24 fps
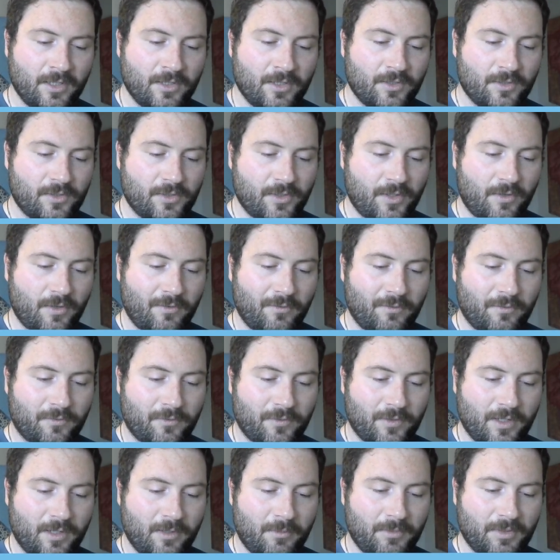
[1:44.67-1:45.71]
So
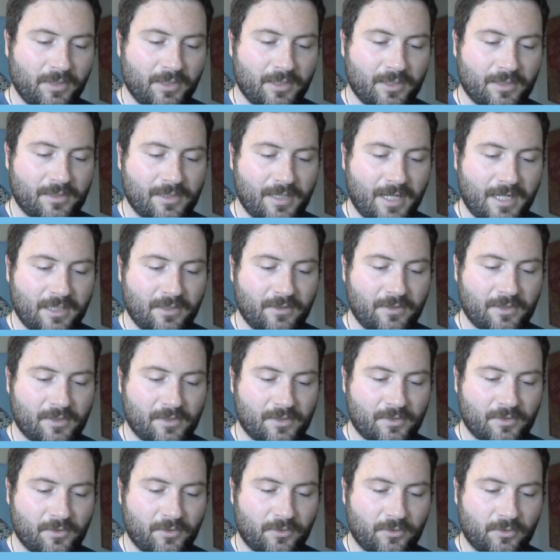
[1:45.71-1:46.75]
from the side of the
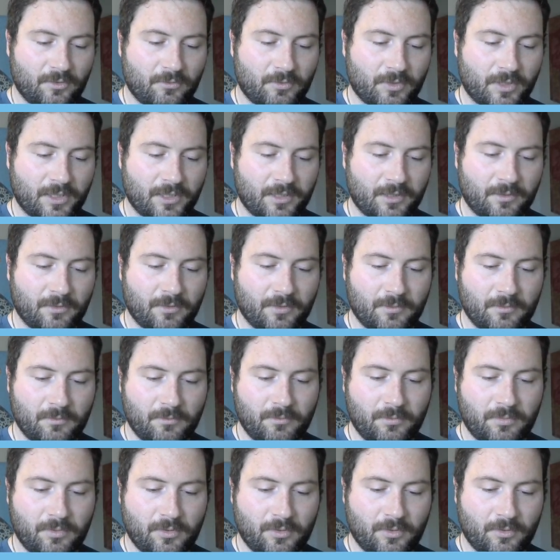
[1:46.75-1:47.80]
circle, we're gonna
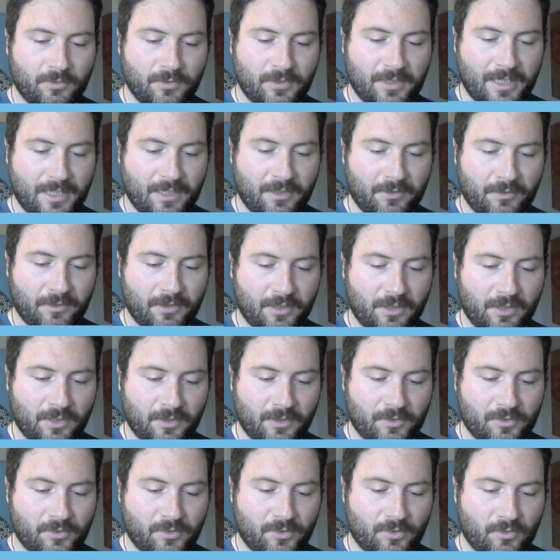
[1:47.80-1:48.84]
pull down our
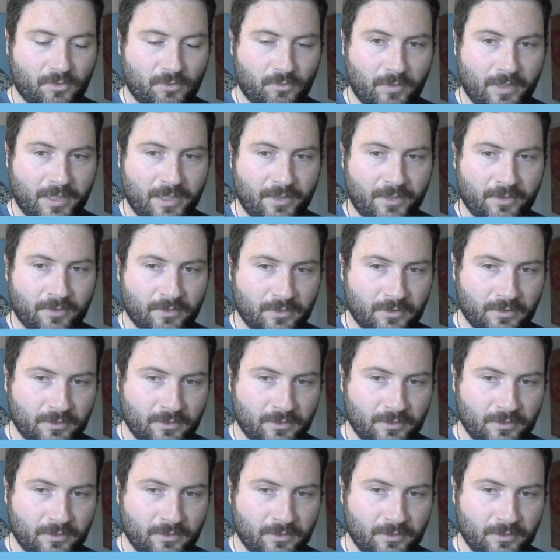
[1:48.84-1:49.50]
square